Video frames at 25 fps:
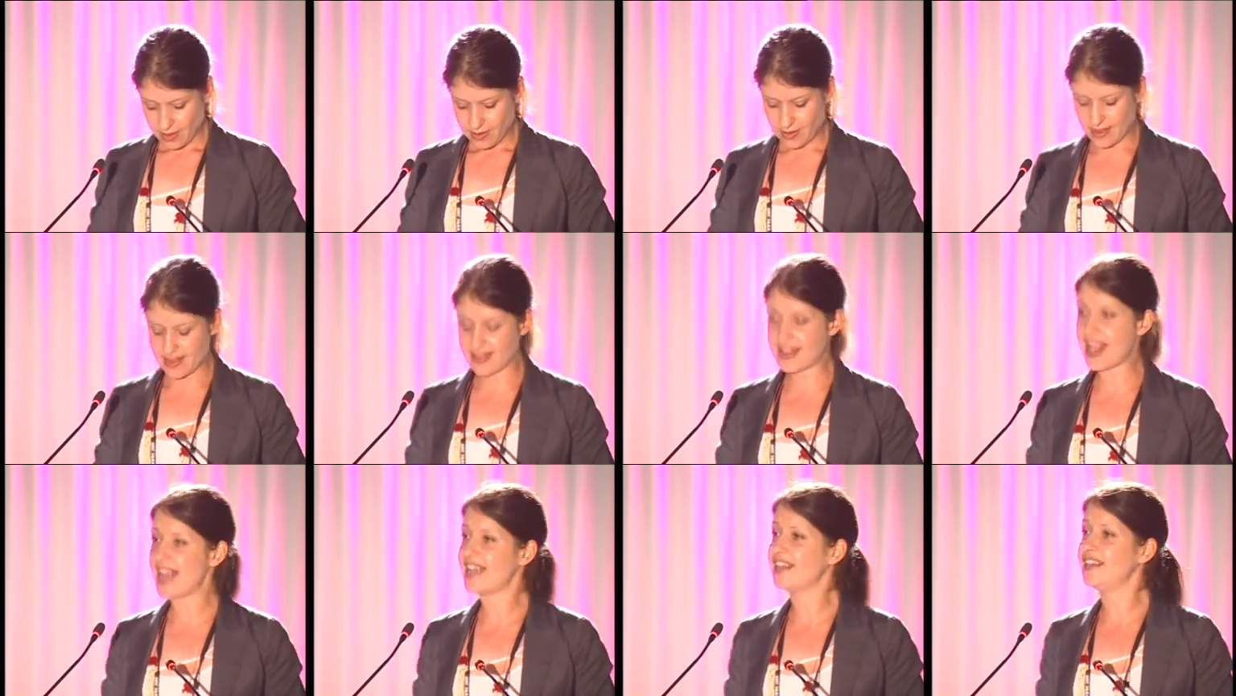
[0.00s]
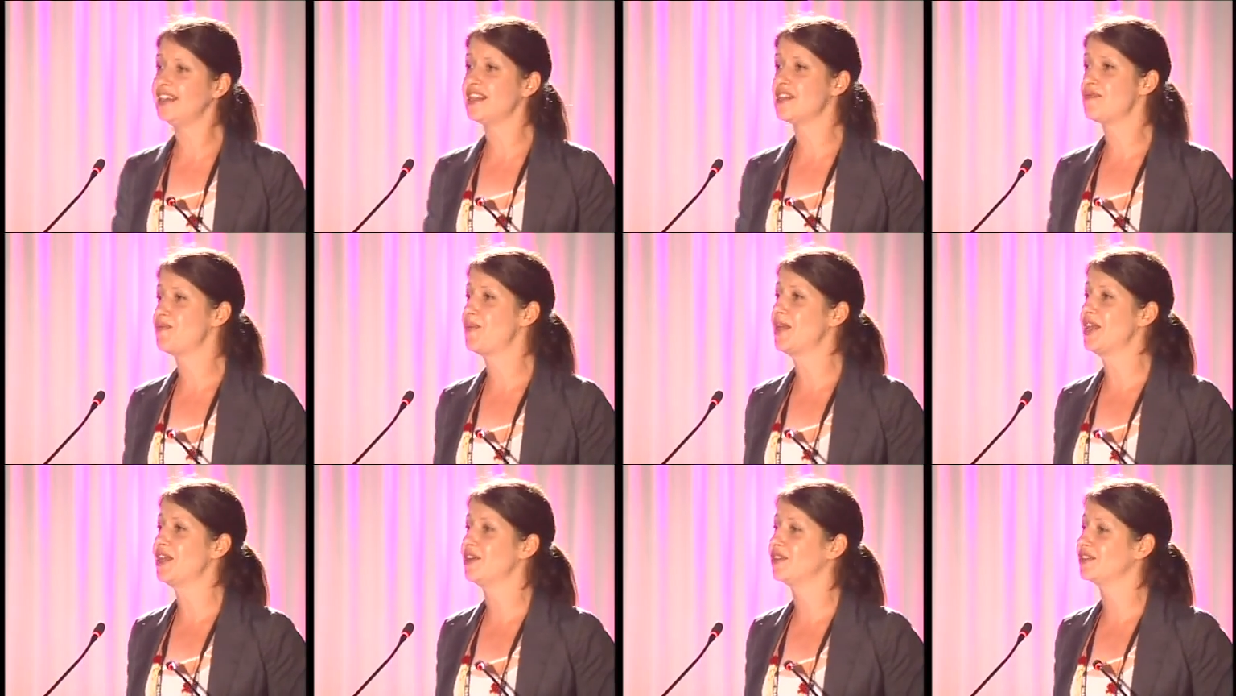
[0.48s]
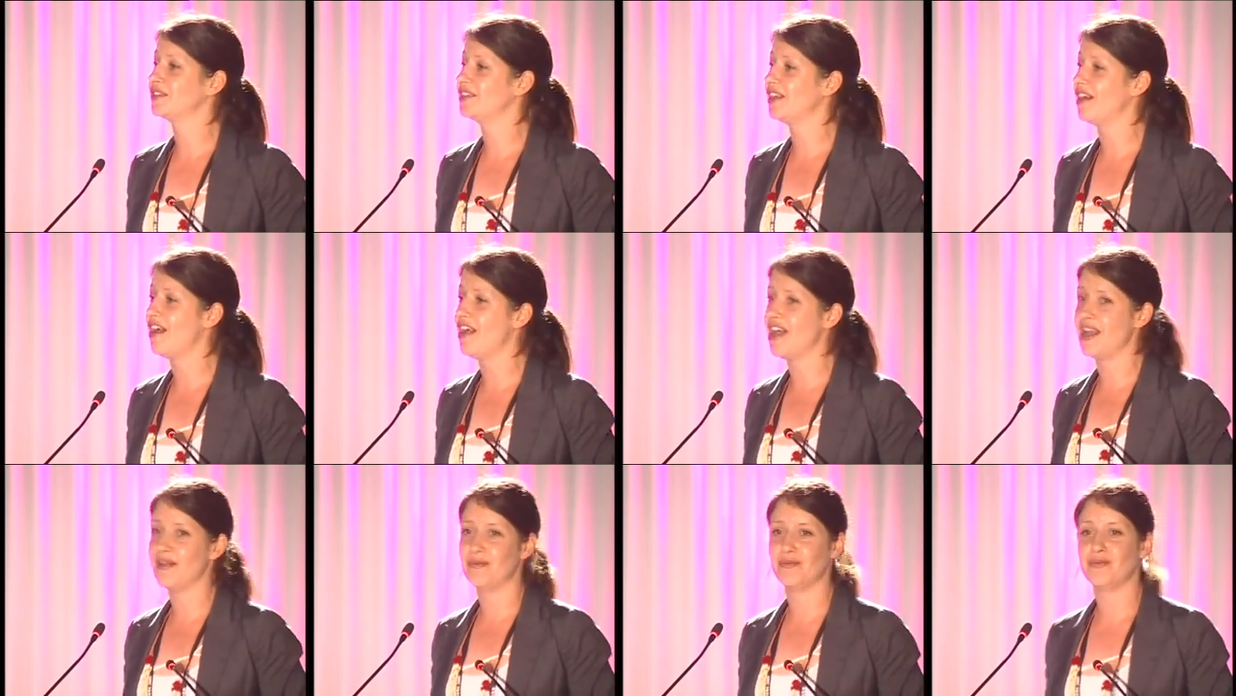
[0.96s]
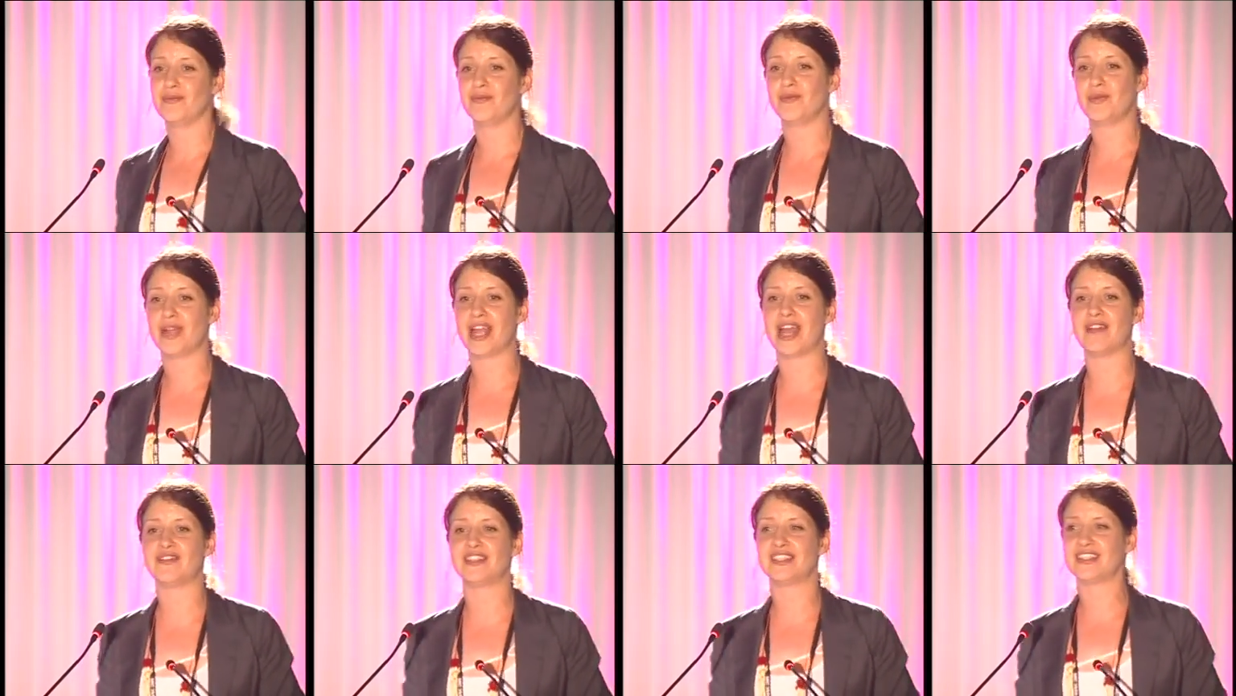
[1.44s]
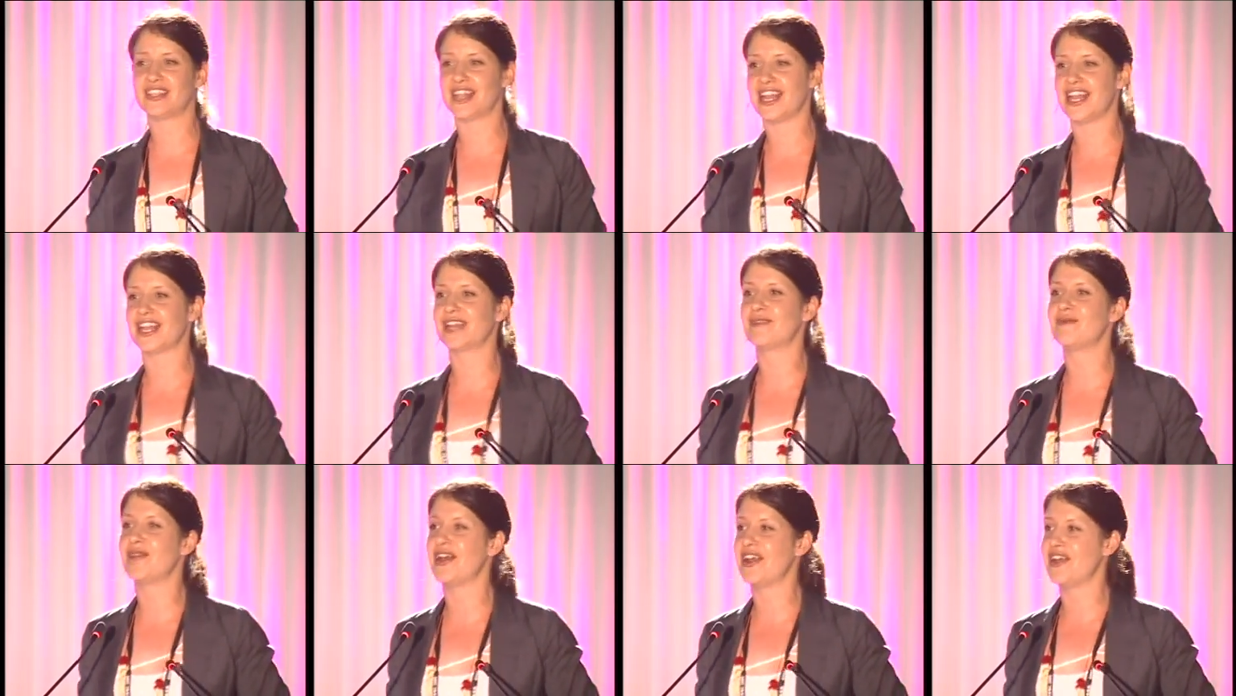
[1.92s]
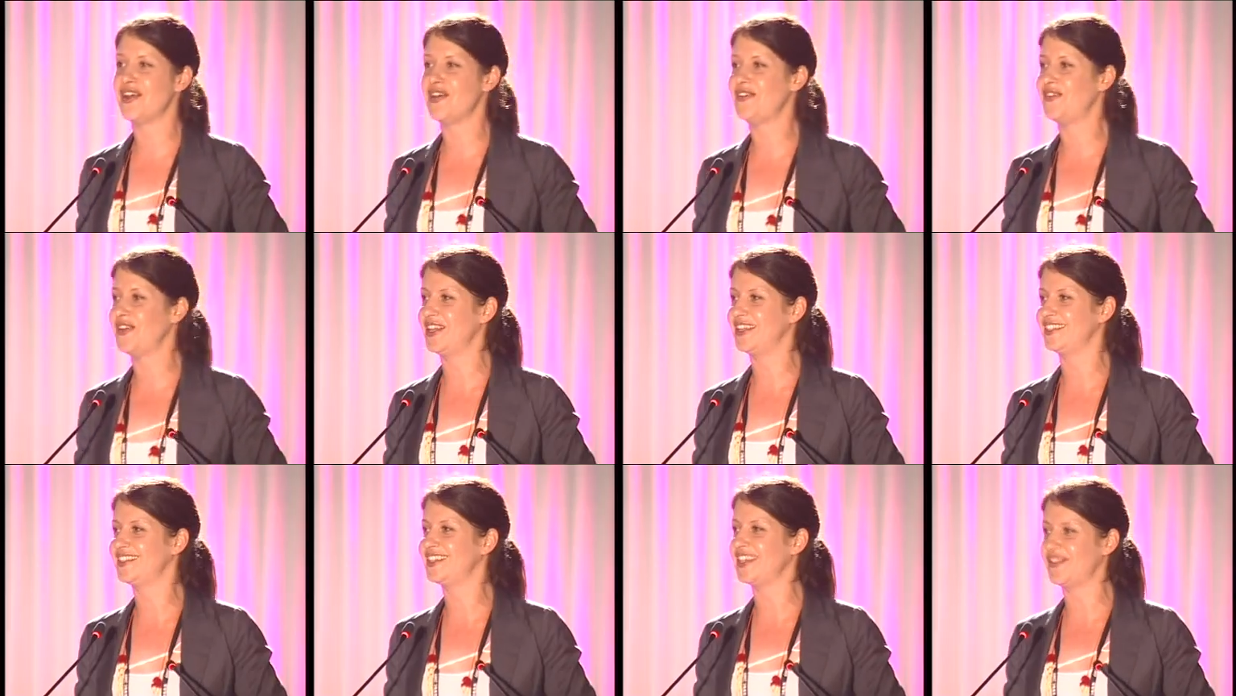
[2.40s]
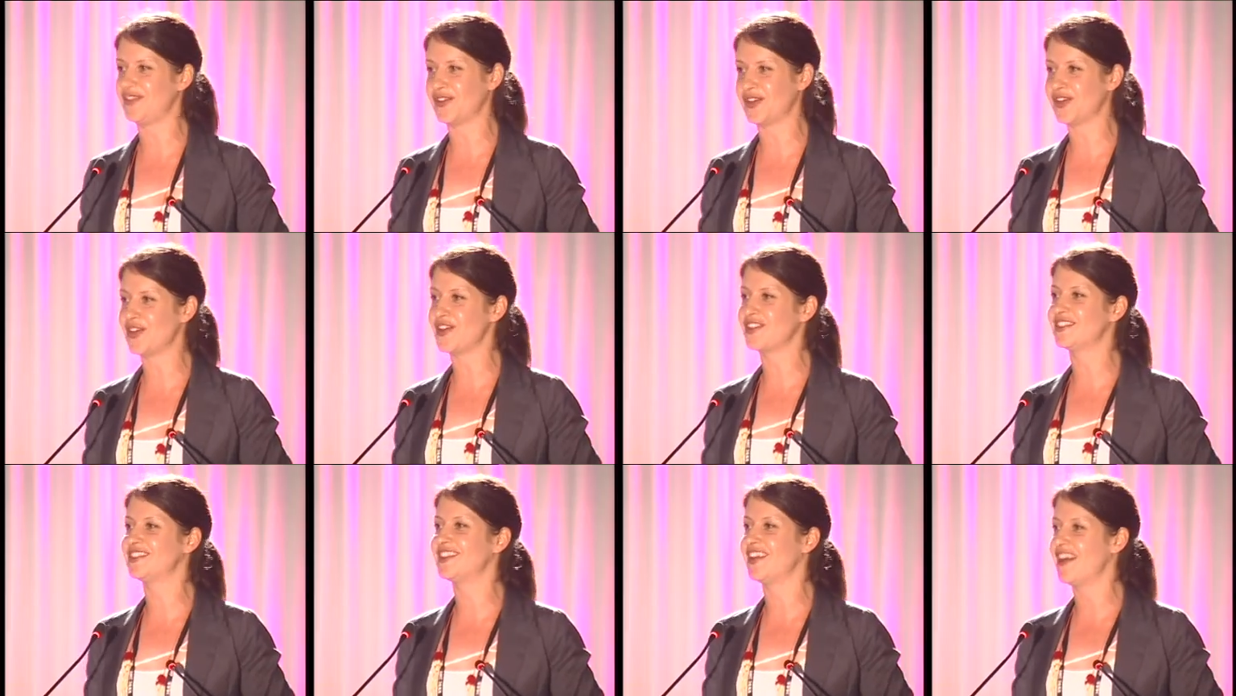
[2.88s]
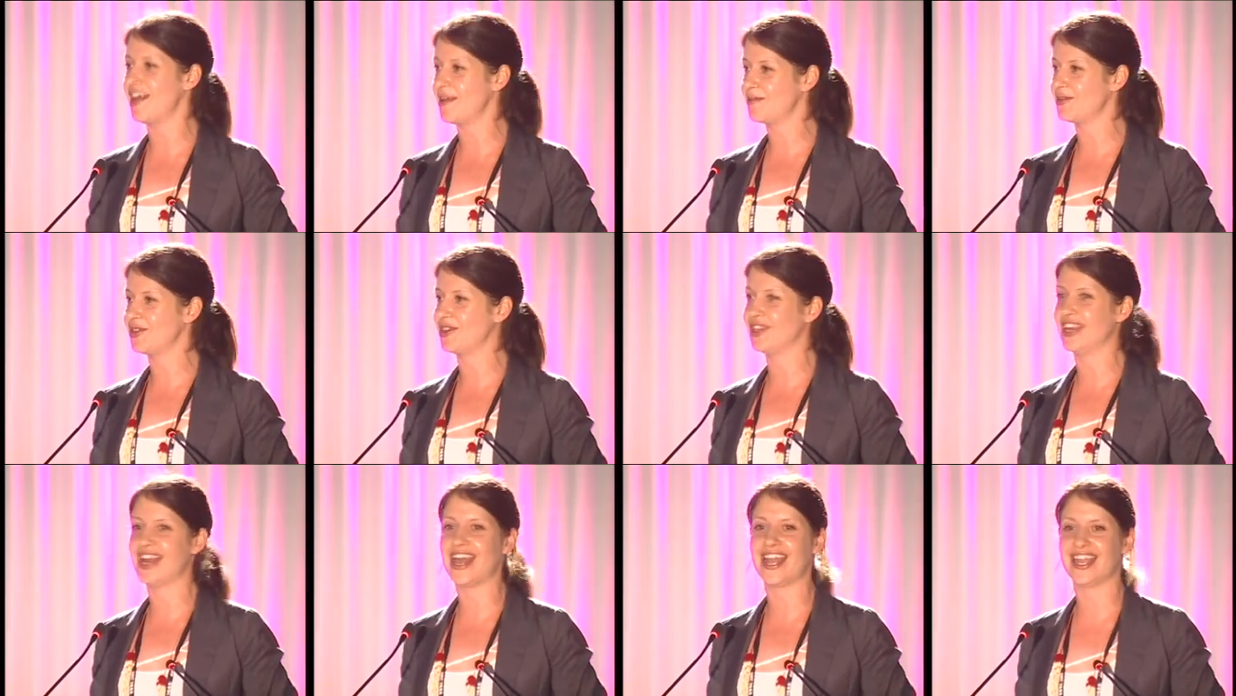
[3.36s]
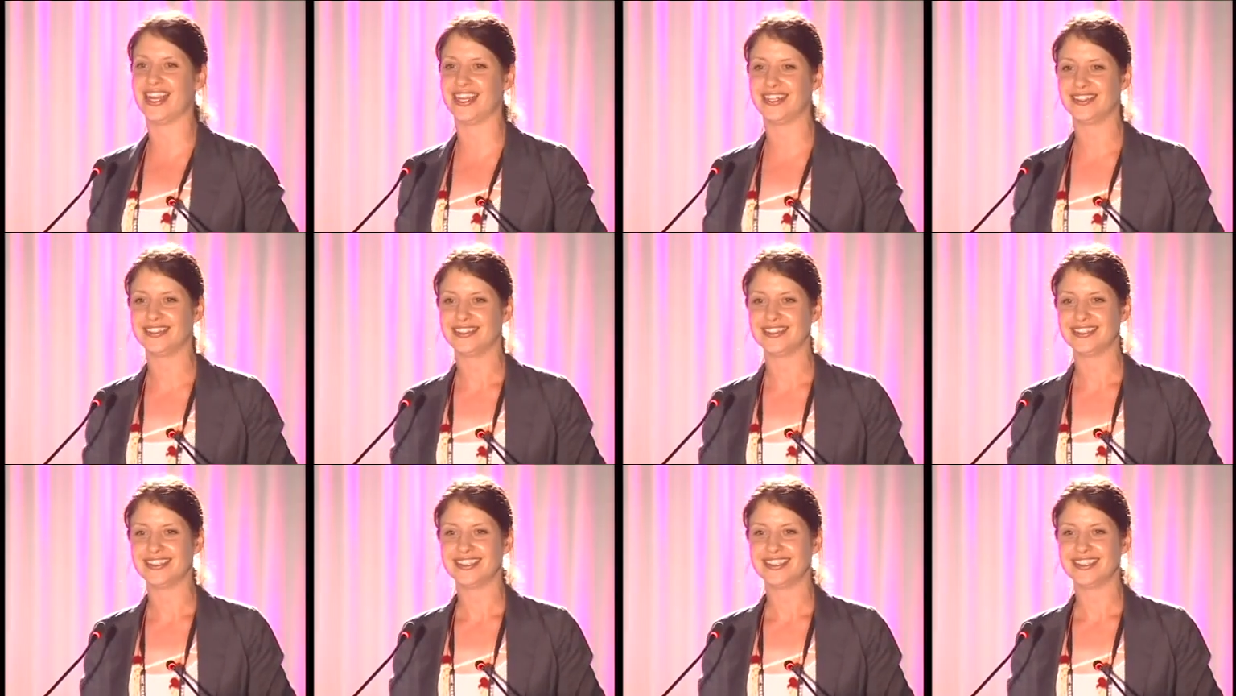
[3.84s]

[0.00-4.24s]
The second is be on time. We have a saying in my office, if you're on time, you're late.